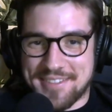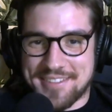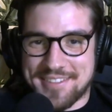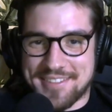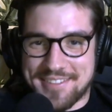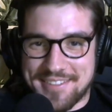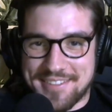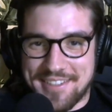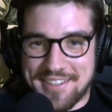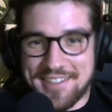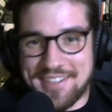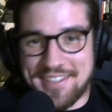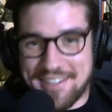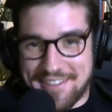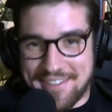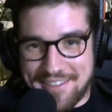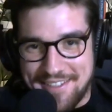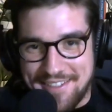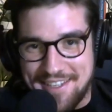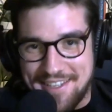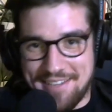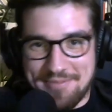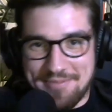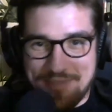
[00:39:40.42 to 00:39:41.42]
yes. In that
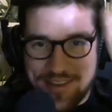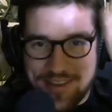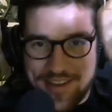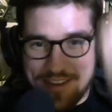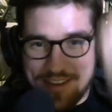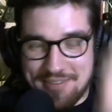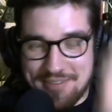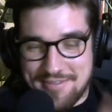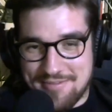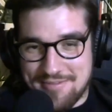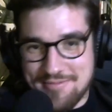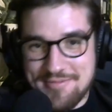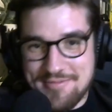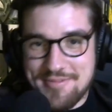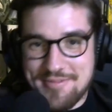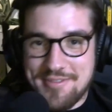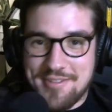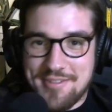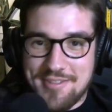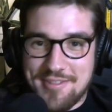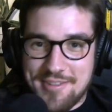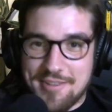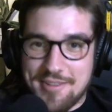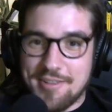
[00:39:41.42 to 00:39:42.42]
name, yeah.
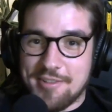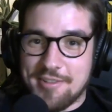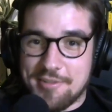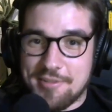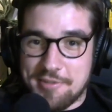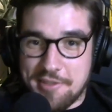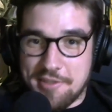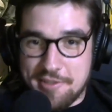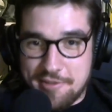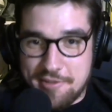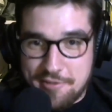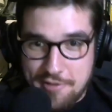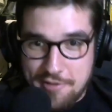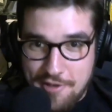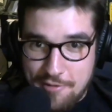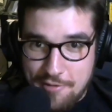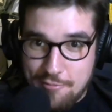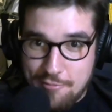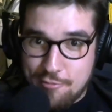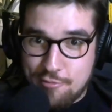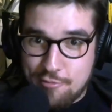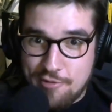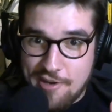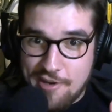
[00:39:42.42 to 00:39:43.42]
They say
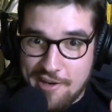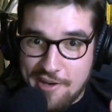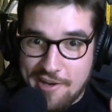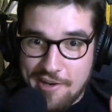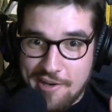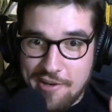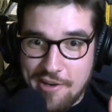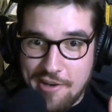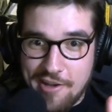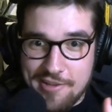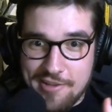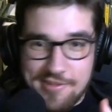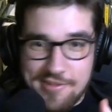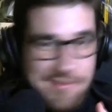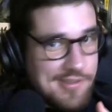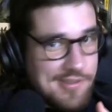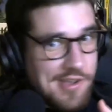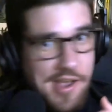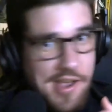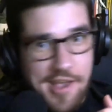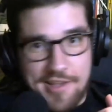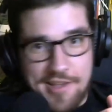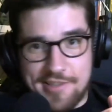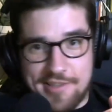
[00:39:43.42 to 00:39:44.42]
we drink a lot.
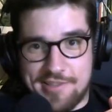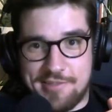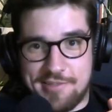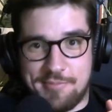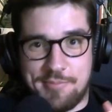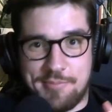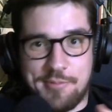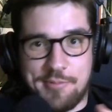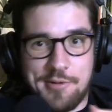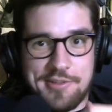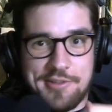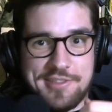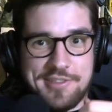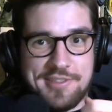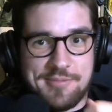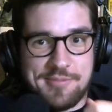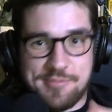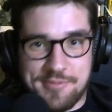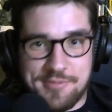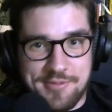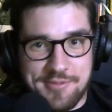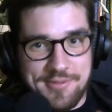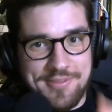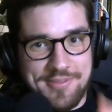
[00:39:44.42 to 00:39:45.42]
Nah, it's
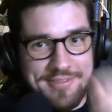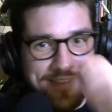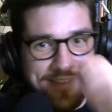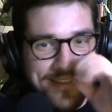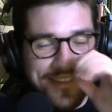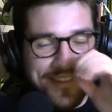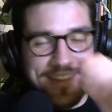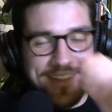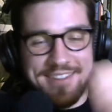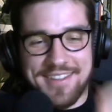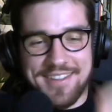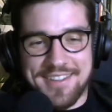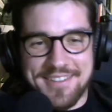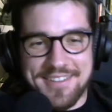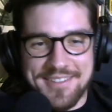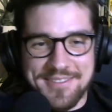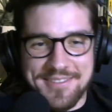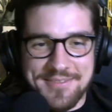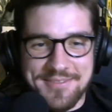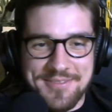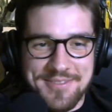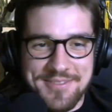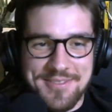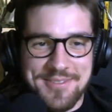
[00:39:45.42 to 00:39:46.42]
impossible. Then
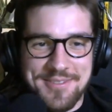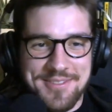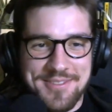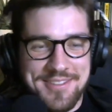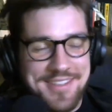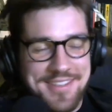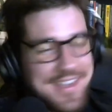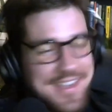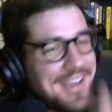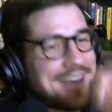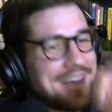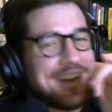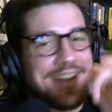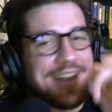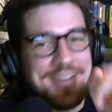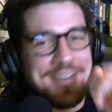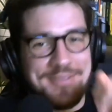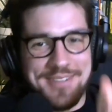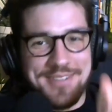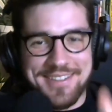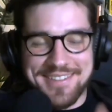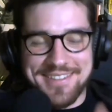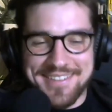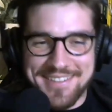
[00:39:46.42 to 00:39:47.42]
take another
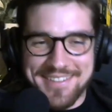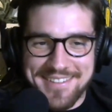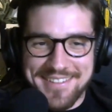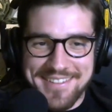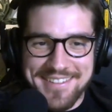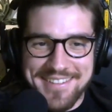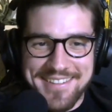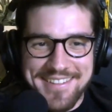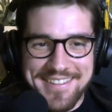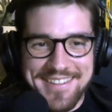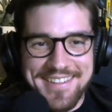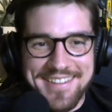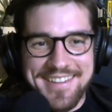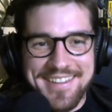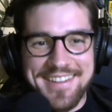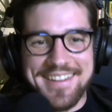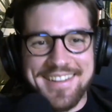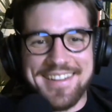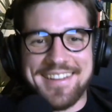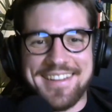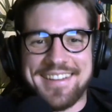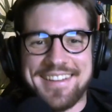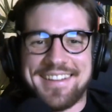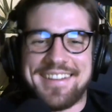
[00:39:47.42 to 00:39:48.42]
one.
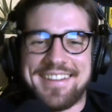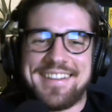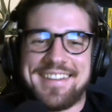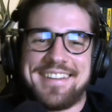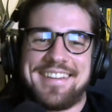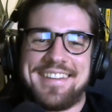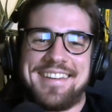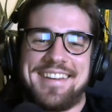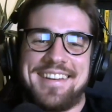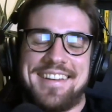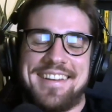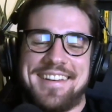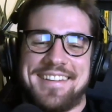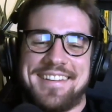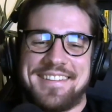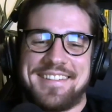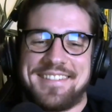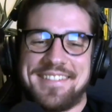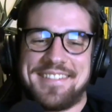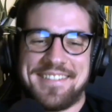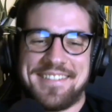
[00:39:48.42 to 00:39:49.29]
Yeah.